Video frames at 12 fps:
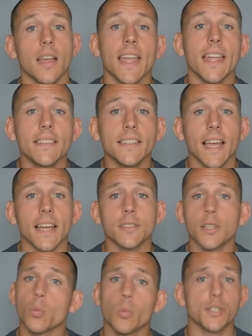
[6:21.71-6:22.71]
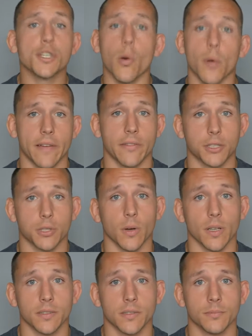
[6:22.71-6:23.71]
In the end, we don't have a
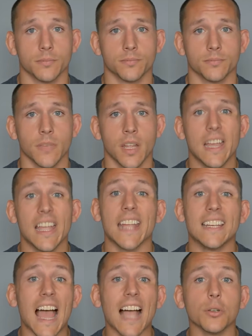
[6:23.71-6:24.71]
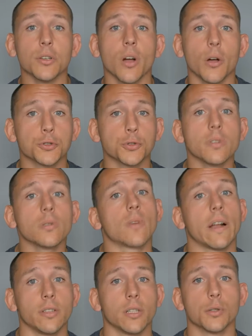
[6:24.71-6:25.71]
choice. An agricultural
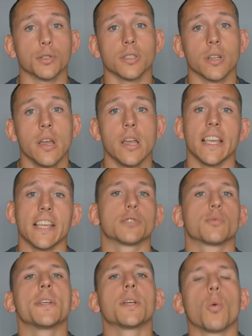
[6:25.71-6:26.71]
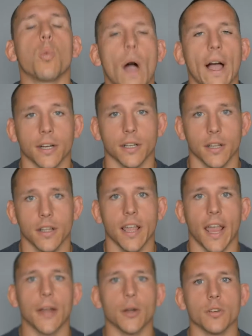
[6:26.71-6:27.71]
revolution is required
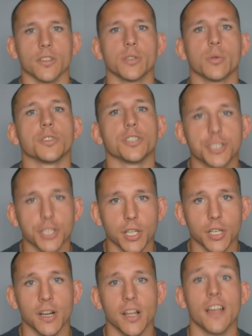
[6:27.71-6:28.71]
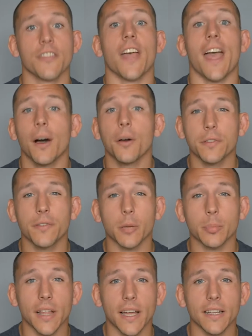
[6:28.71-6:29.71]
in order to ensure the health of our
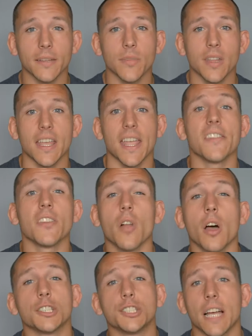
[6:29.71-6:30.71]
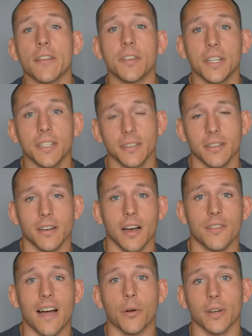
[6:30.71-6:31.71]
planet and the longevity
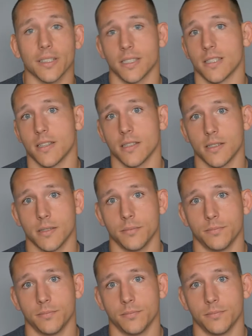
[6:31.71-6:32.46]
of our existence.